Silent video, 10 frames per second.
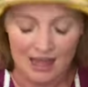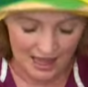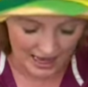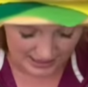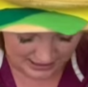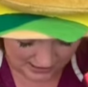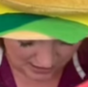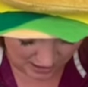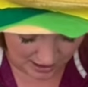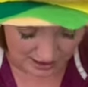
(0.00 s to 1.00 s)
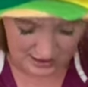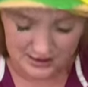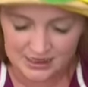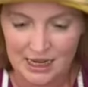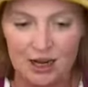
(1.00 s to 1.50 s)

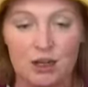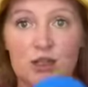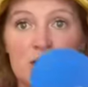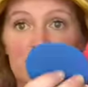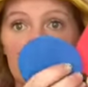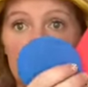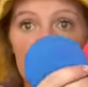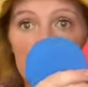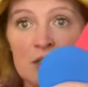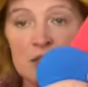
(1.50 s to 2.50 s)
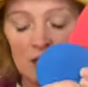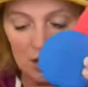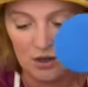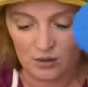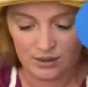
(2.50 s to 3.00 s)
hexagons and our circles,
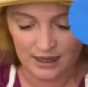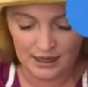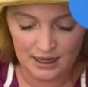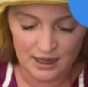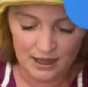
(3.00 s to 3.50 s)
okay?